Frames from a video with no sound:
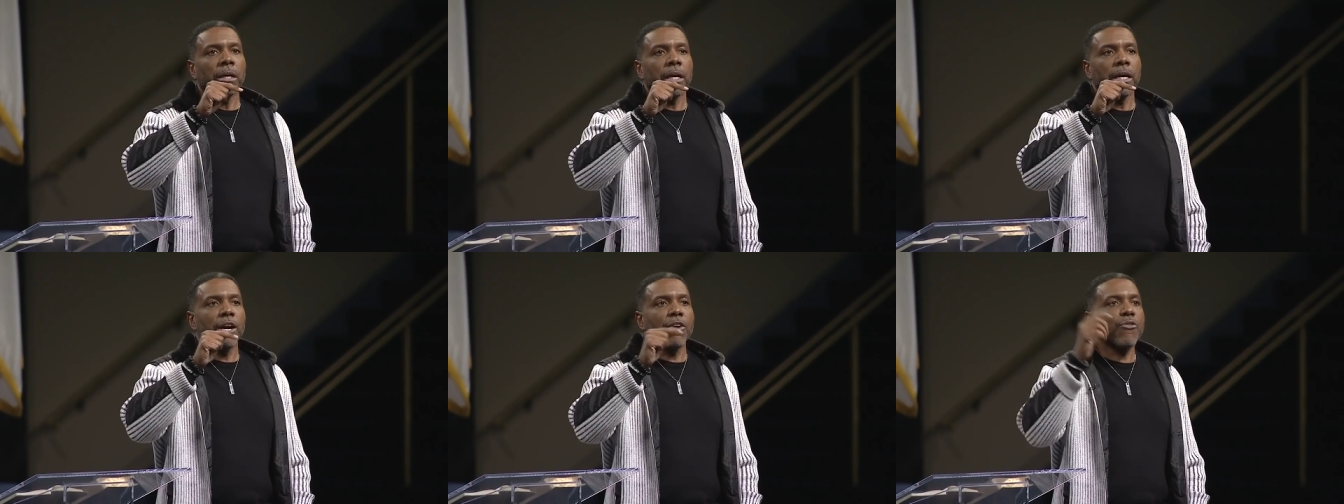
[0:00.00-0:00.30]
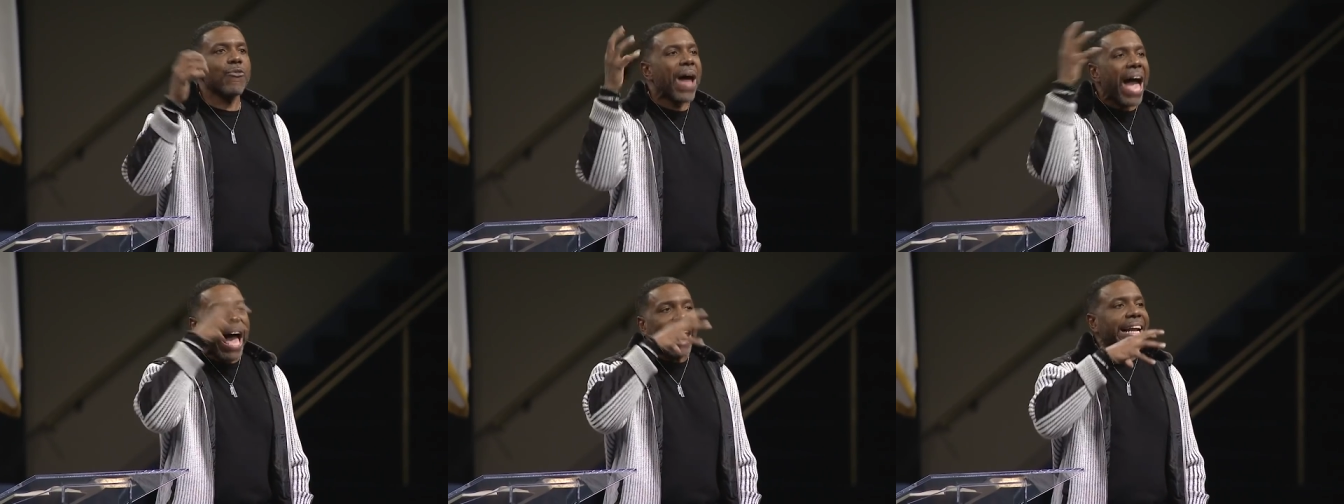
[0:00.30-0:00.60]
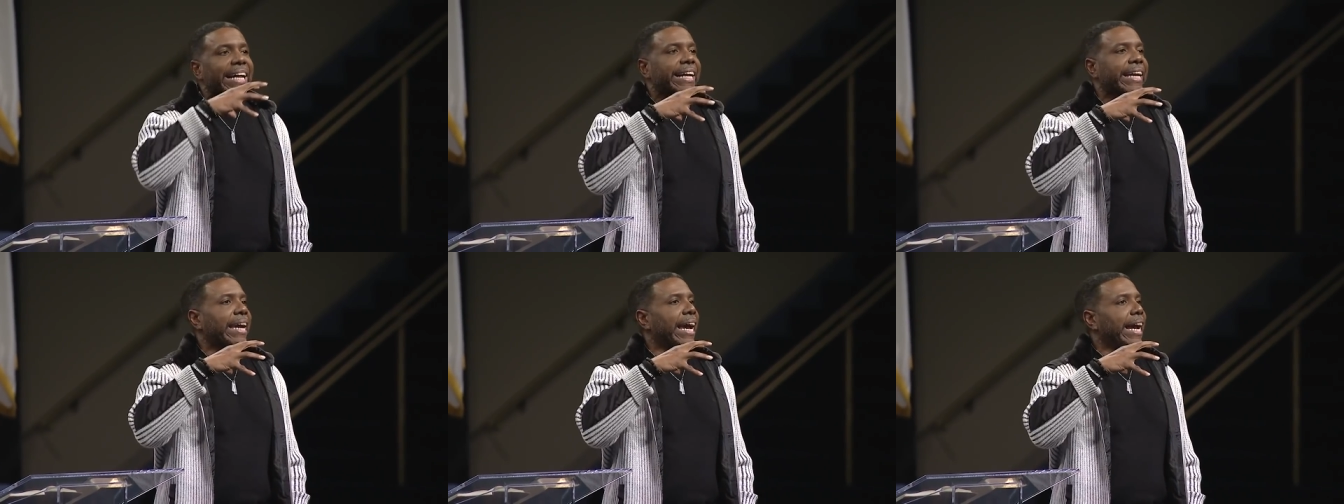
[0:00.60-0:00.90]

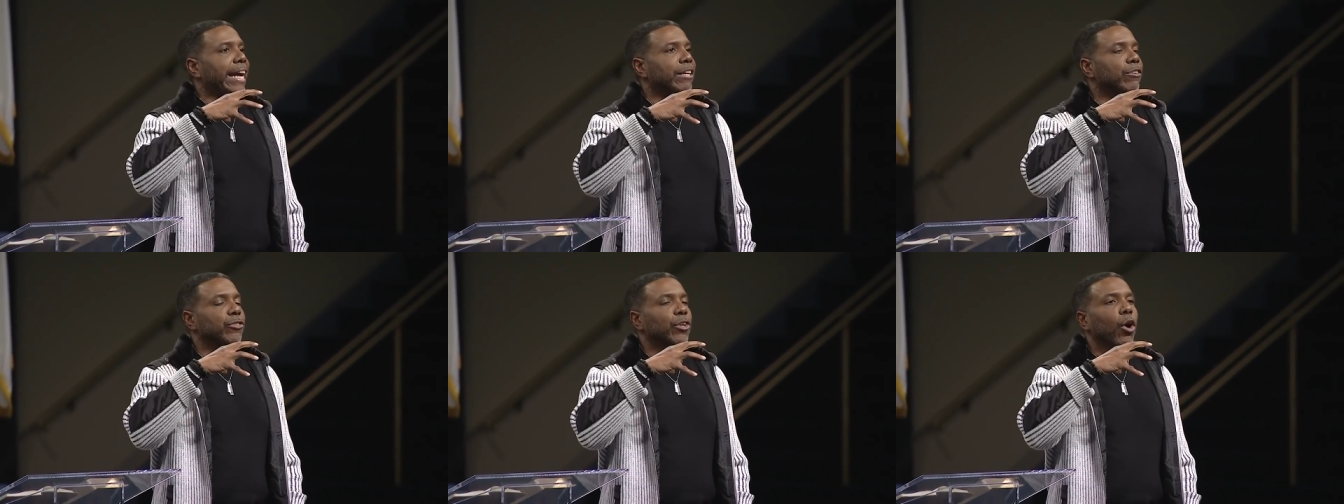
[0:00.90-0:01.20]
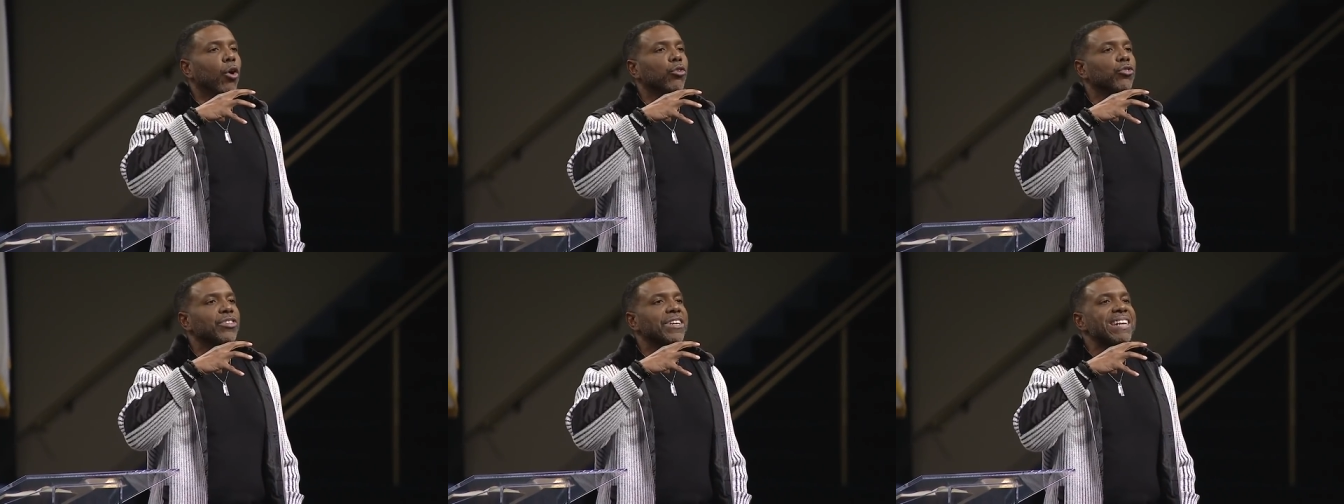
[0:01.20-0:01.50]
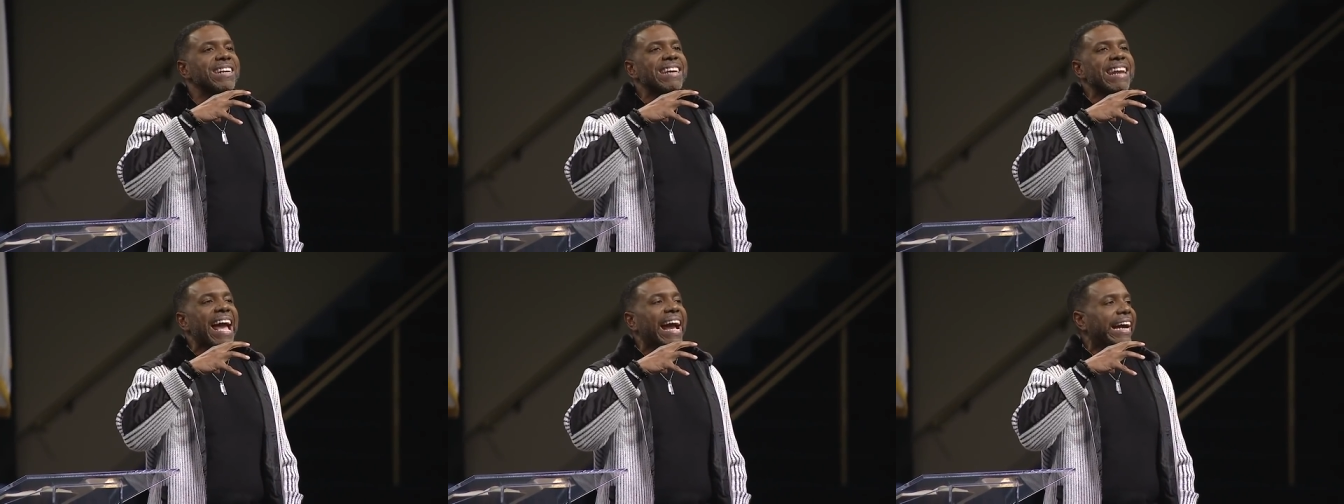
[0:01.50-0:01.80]
eradicate those
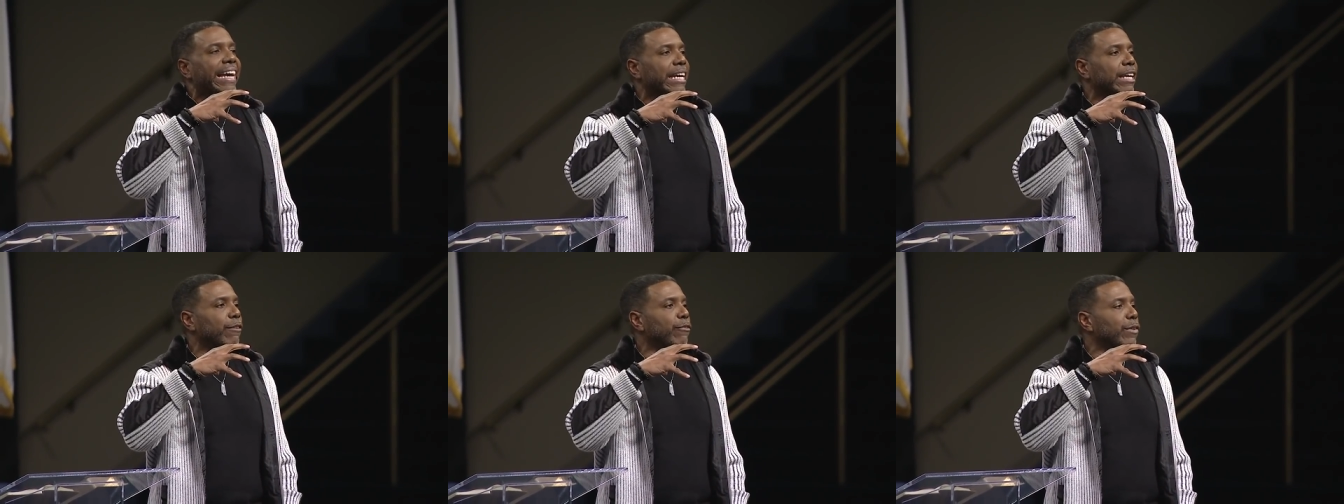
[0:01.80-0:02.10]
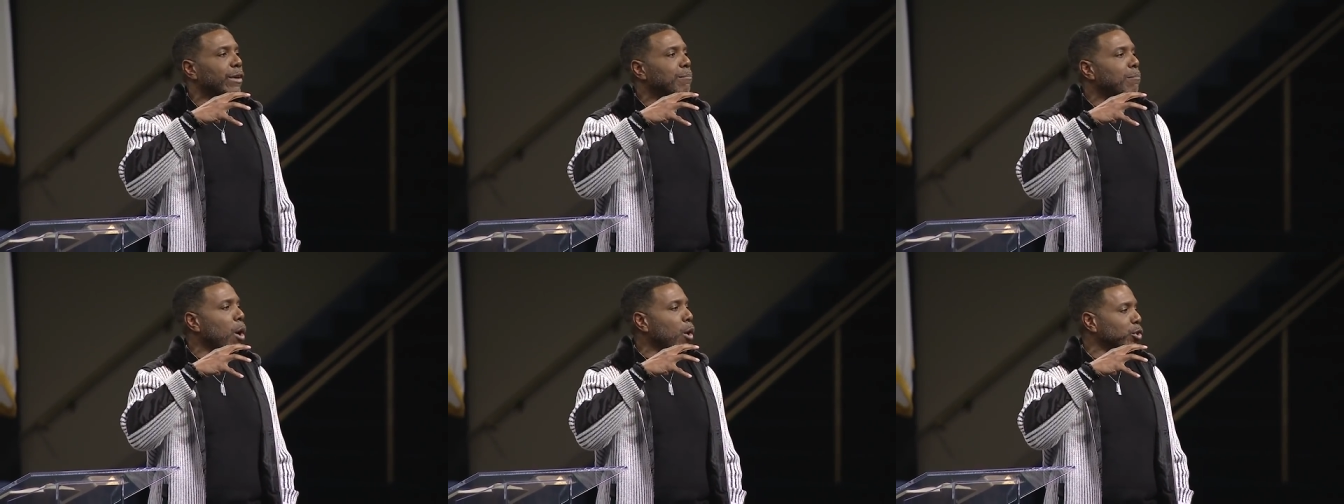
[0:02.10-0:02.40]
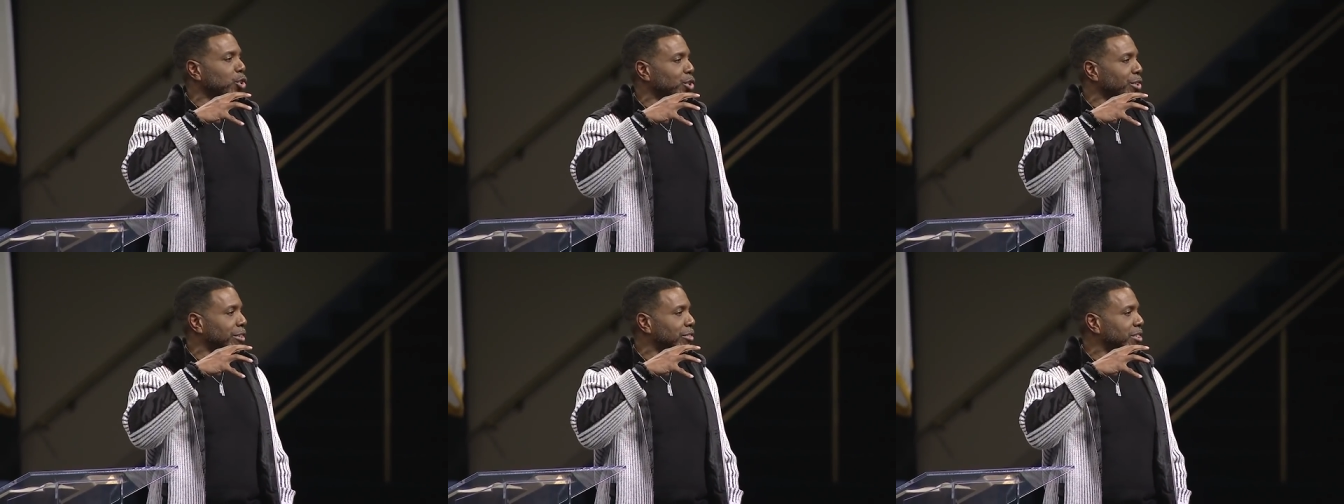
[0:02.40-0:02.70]
negative
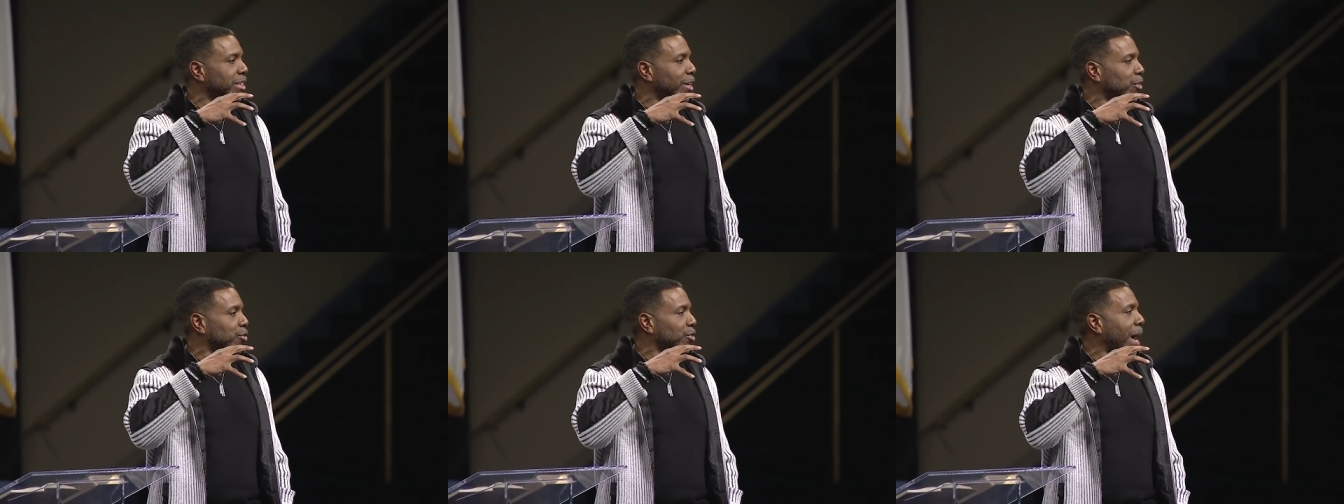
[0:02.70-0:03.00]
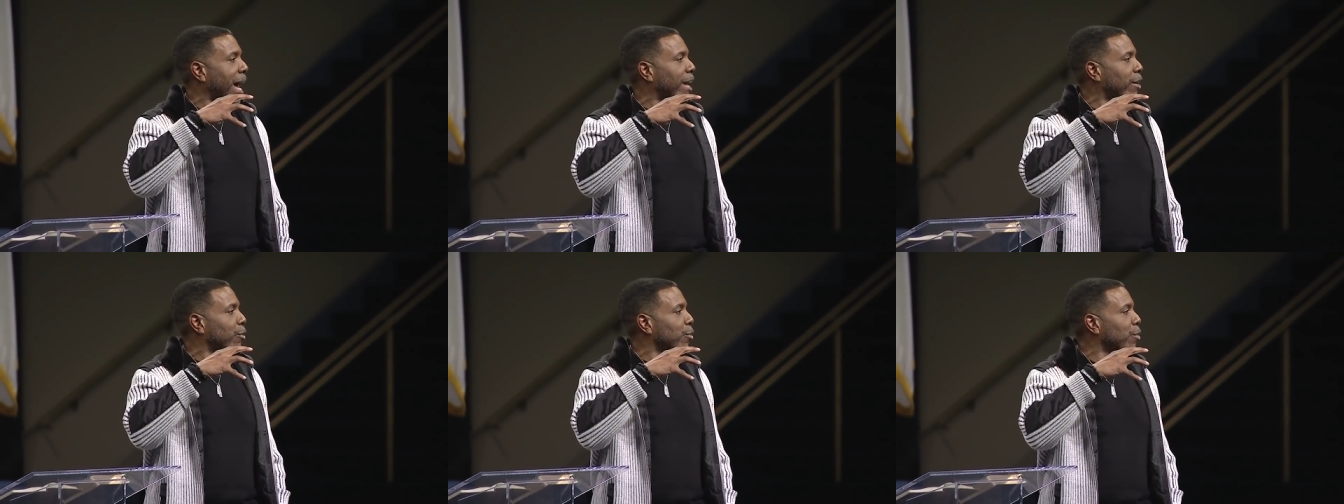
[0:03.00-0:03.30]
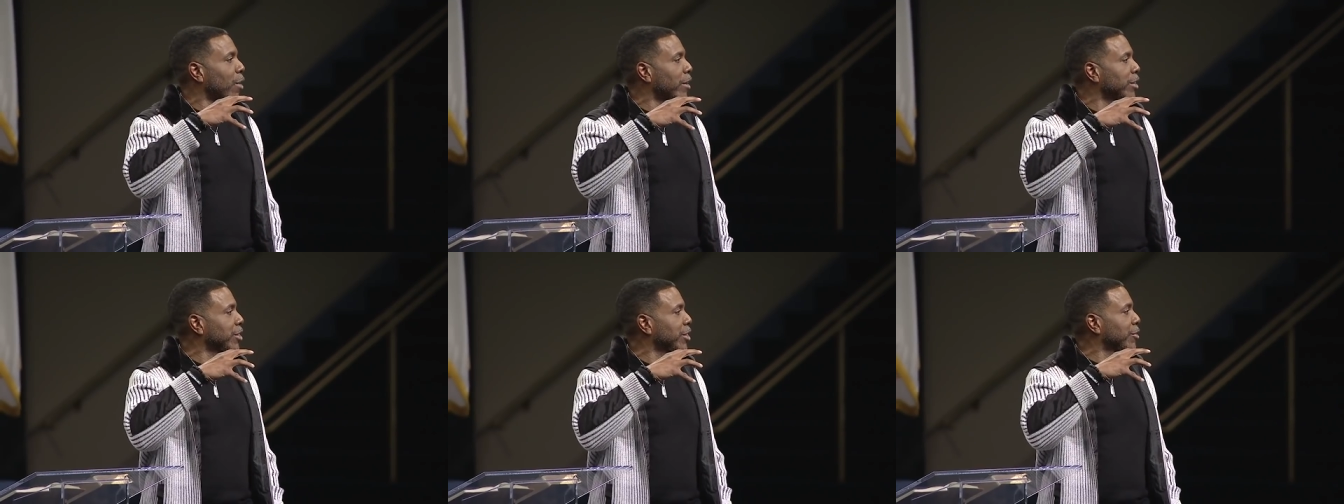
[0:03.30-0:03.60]
emotions that try to
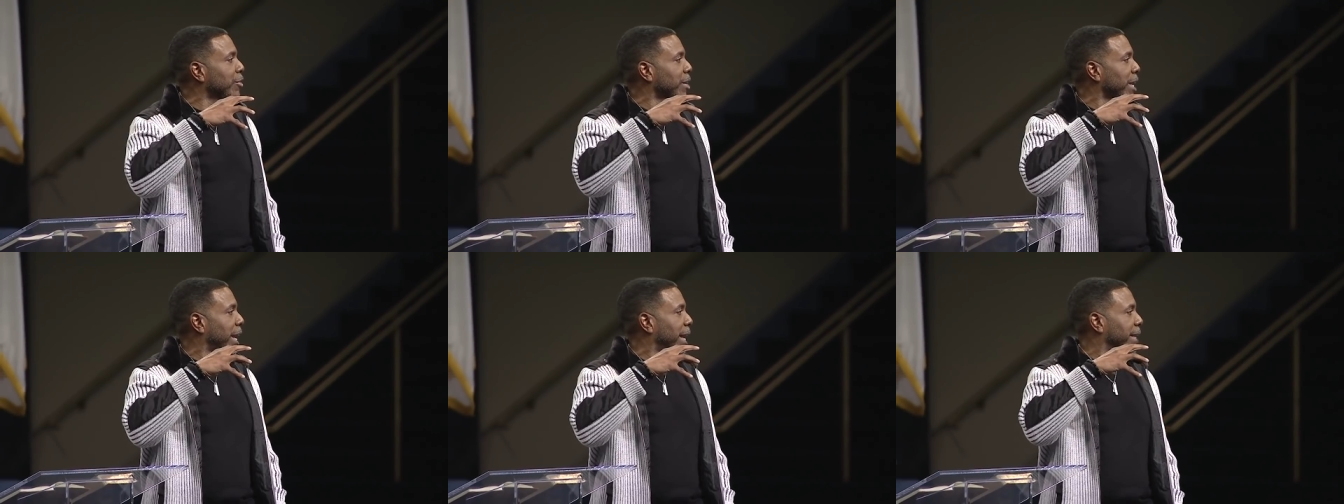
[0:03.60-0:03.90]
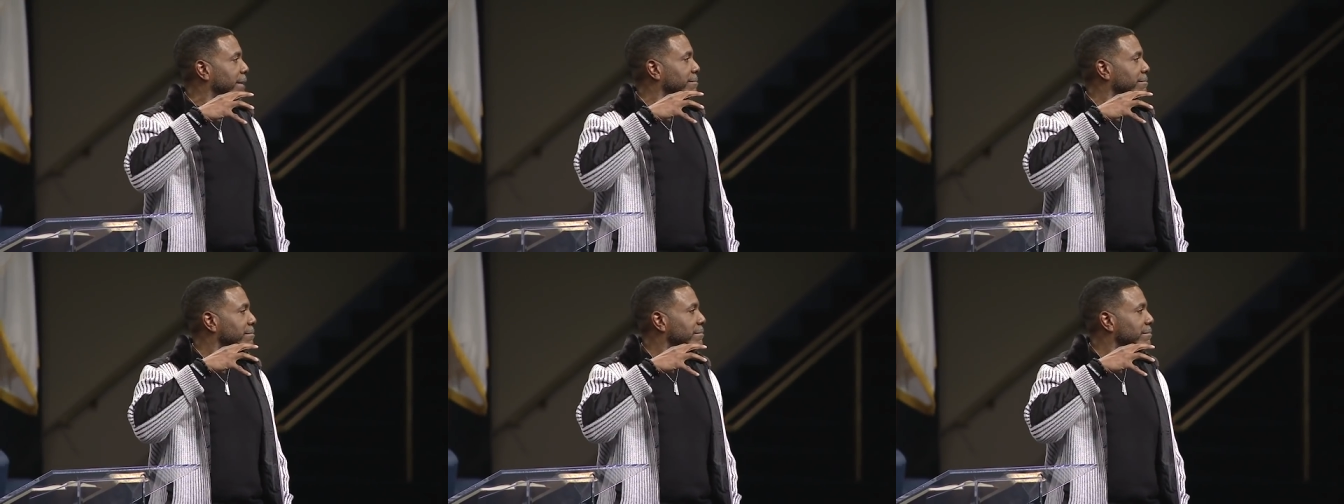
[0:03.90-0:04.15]
run your day.